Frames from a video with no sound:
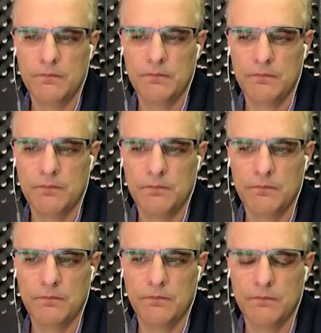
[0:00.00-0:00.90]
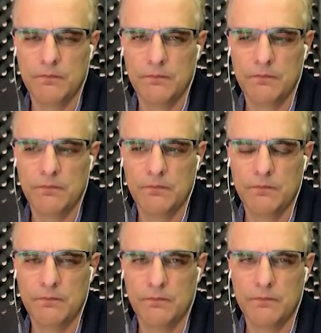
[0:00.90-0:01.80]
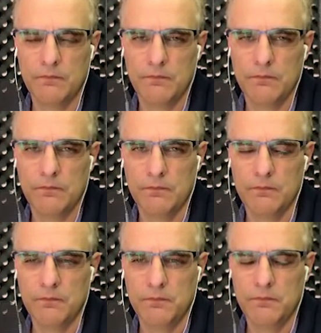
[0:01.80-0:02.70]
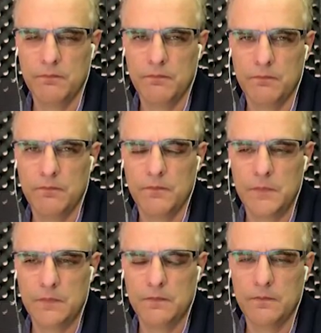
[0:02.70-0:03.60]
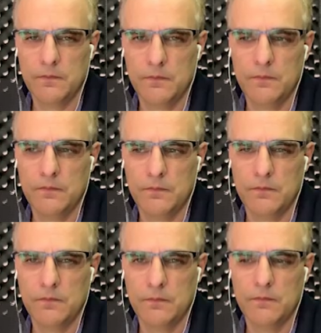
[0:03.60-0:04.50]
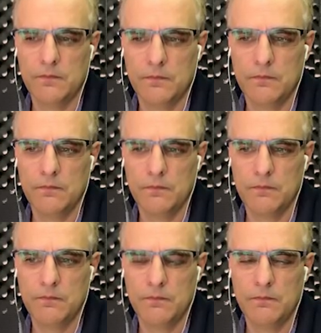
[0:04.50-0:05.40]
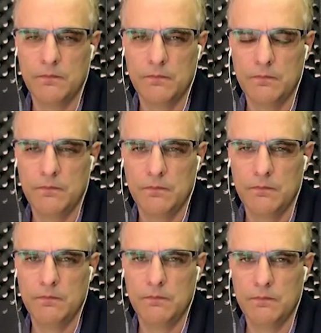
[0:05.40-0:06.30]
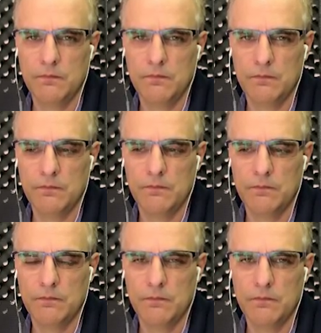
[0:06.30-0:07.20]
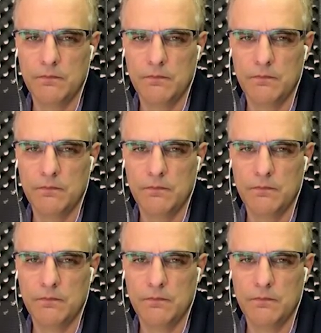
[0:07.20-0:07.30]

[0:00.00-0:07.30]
The person shown says nothing.